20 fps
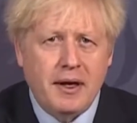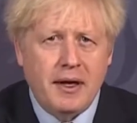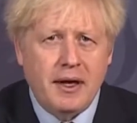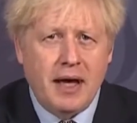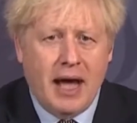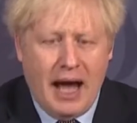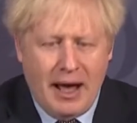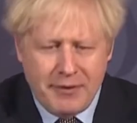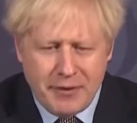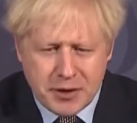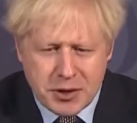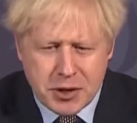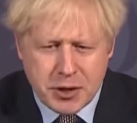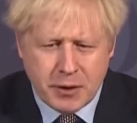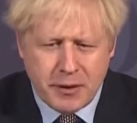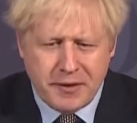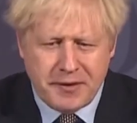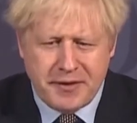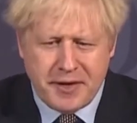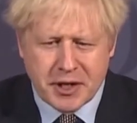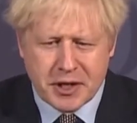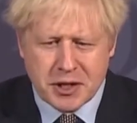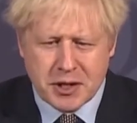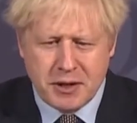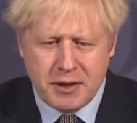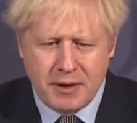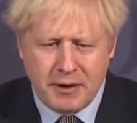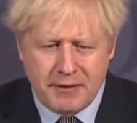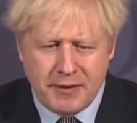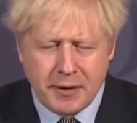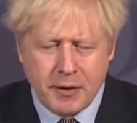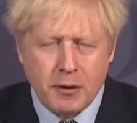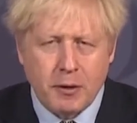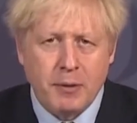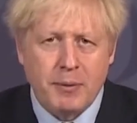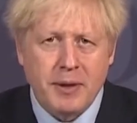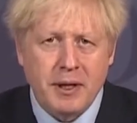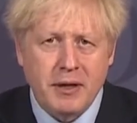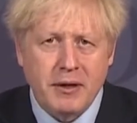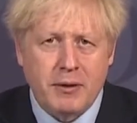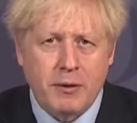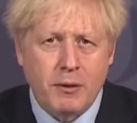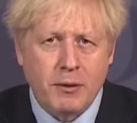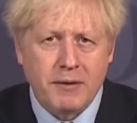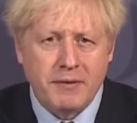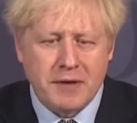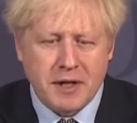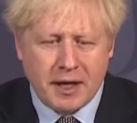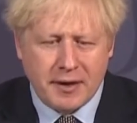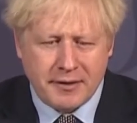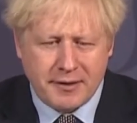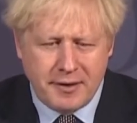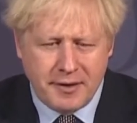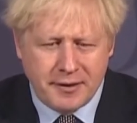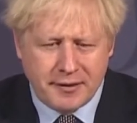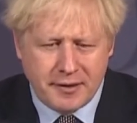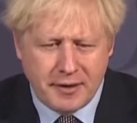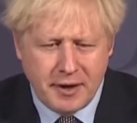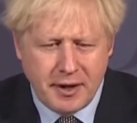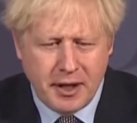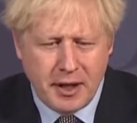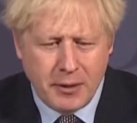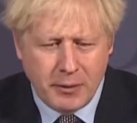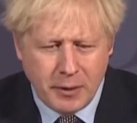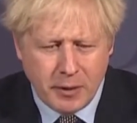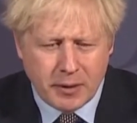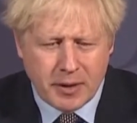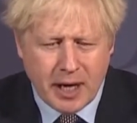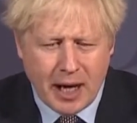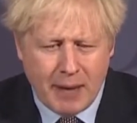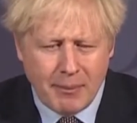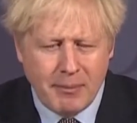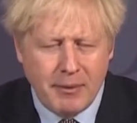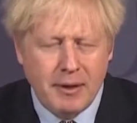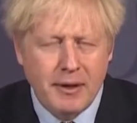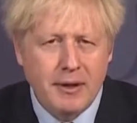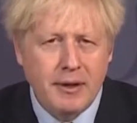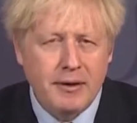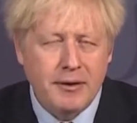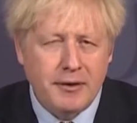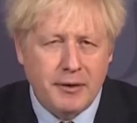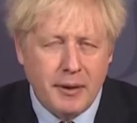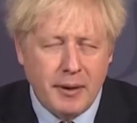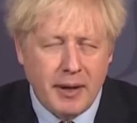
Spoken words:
and the jurisdiction of the European Court of Justice will come to an